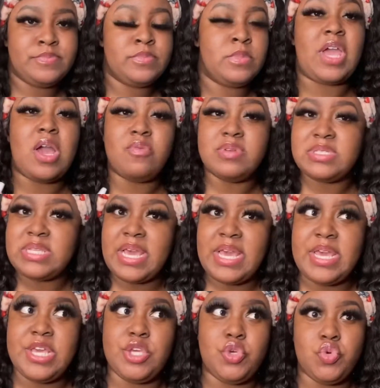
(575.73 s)
I would say
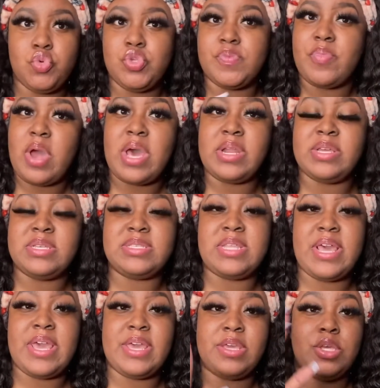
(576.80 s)
use products
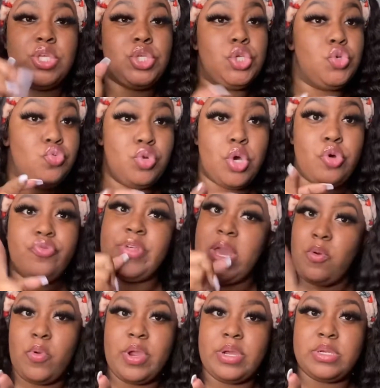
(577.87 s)
that you know that
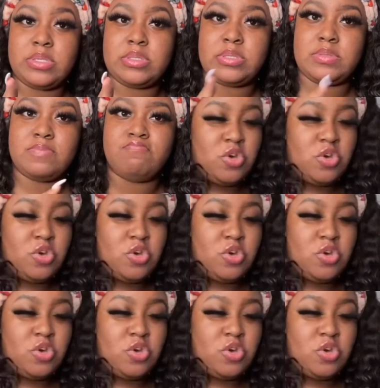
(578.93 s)
works.